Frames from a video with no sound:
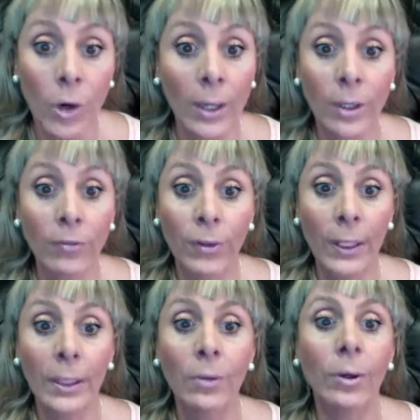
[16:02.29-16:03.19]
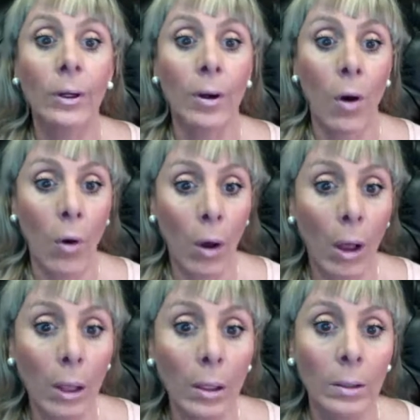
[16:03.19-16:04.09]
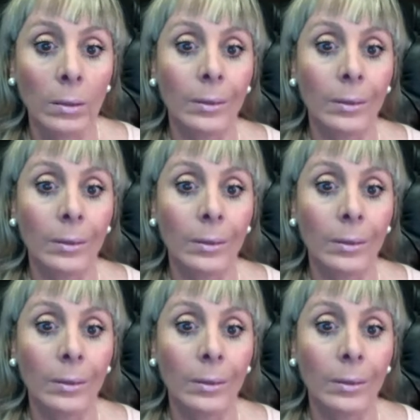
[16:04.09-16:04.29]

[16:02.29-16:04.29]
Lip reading: are not feeling good at all.